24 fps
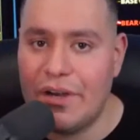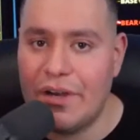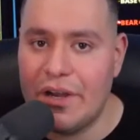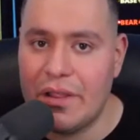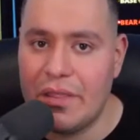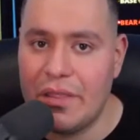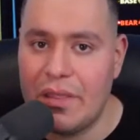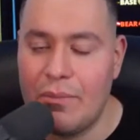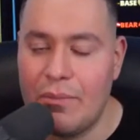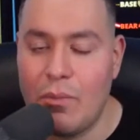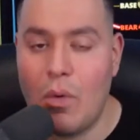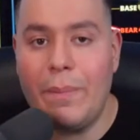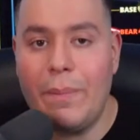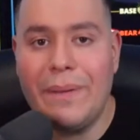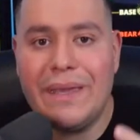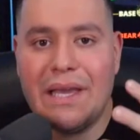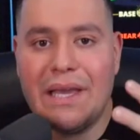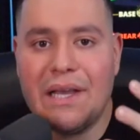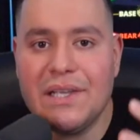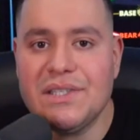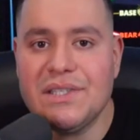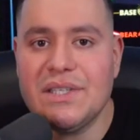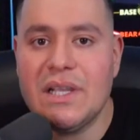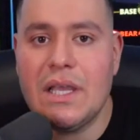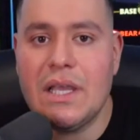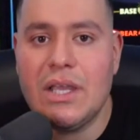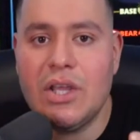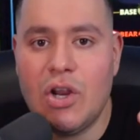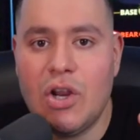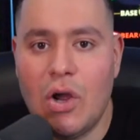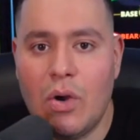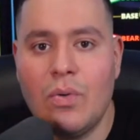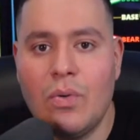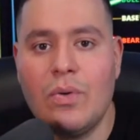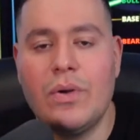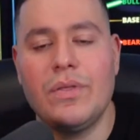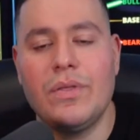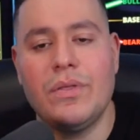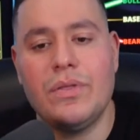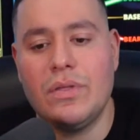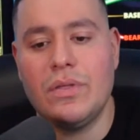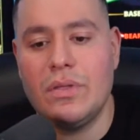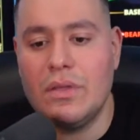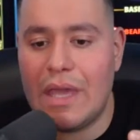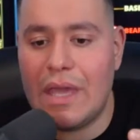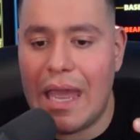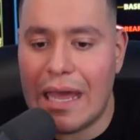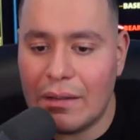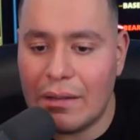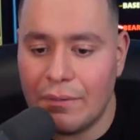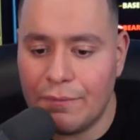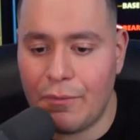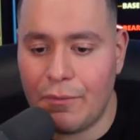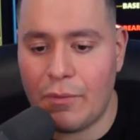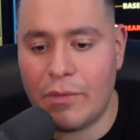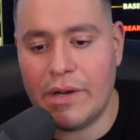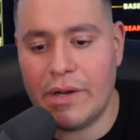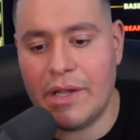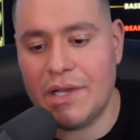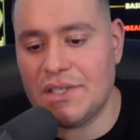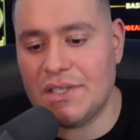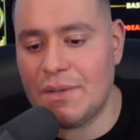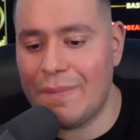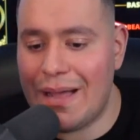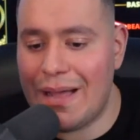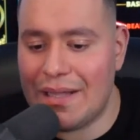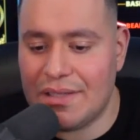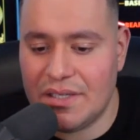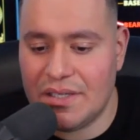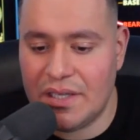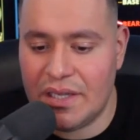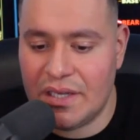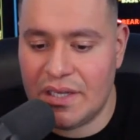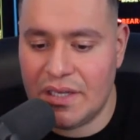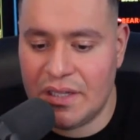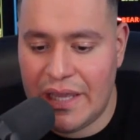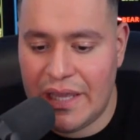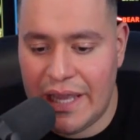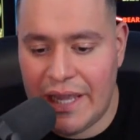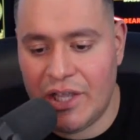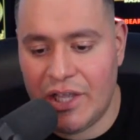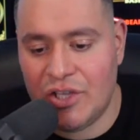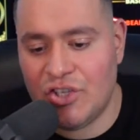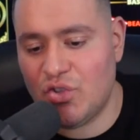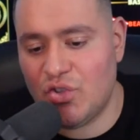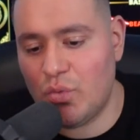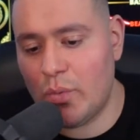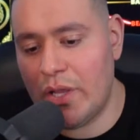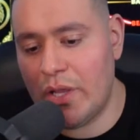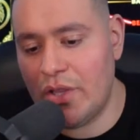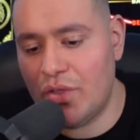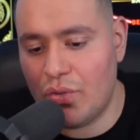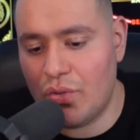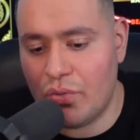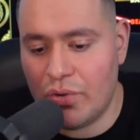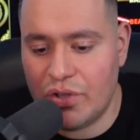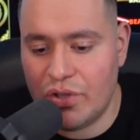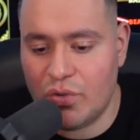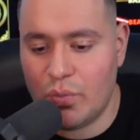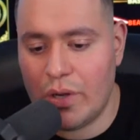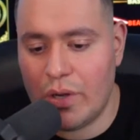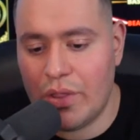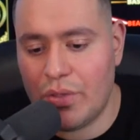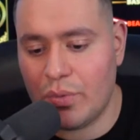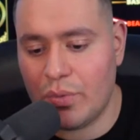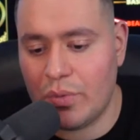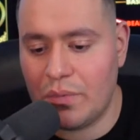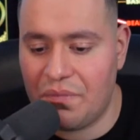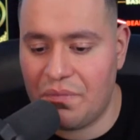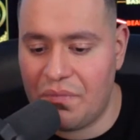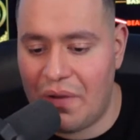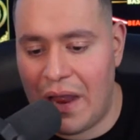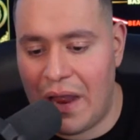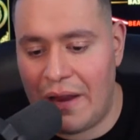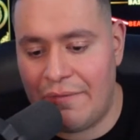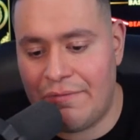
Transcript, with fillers: in them? Well, because, you know, California is about to engage 2030, 2035,